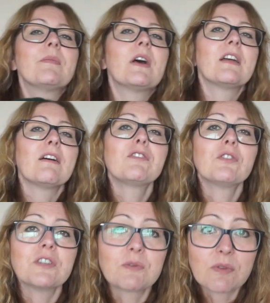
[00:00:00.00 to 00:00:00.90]
I have
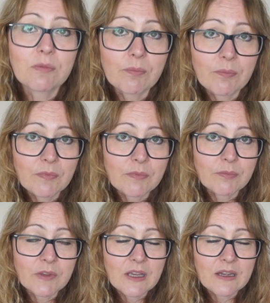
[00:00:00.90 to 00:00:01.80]
noticed with
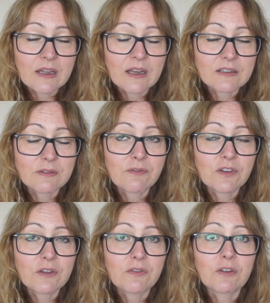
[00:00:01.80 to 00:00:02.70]
the Iron Collective
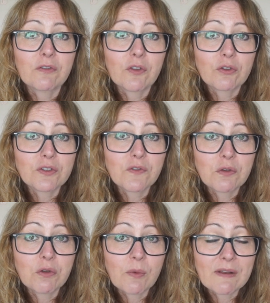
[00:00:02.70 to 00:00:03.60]
Fleurville, for those of
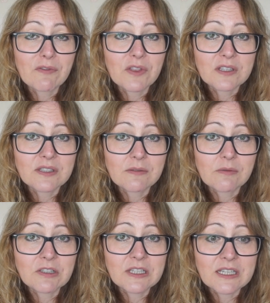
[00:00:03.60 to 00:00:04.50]
you who went for this
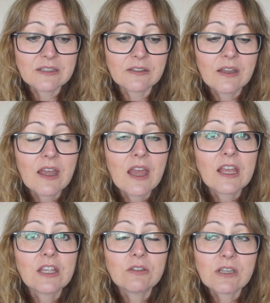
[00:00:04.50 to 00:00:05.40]
deal,
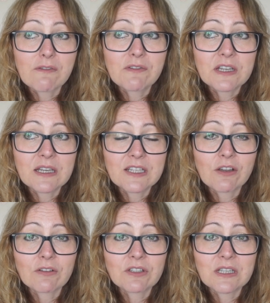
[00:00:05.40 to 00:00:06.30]
you definitely need to
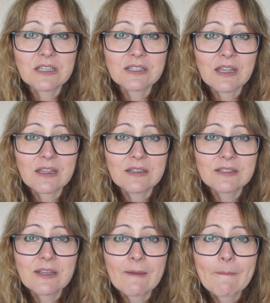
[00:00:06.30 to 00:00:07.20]
alternate your
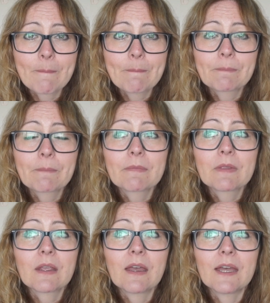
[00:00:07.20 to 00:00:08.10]
skeins
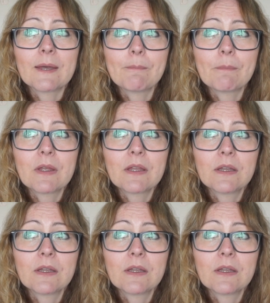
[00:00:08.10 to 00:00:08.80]
Um,